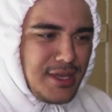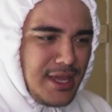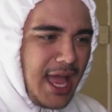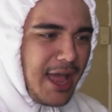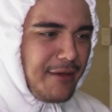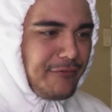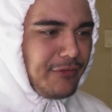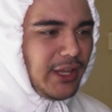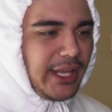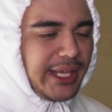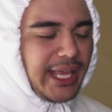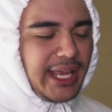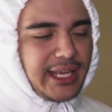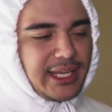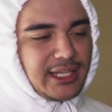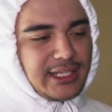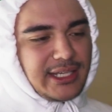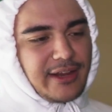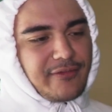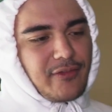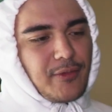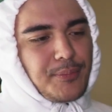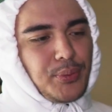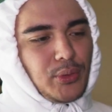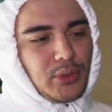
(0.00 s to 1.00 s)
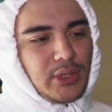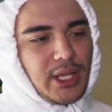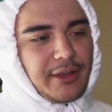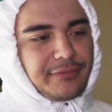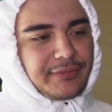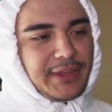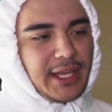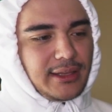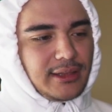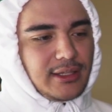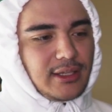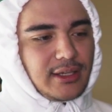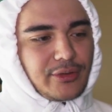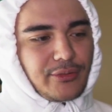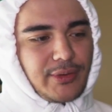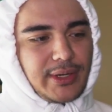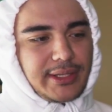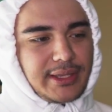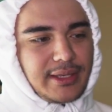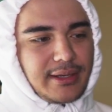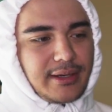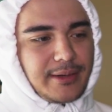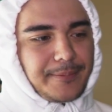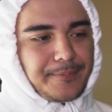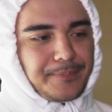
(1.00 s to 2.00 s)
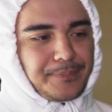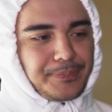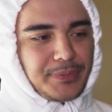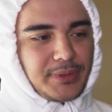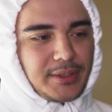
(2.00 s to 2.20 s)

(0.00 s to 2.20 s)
I feel like I could never pull off that look right there.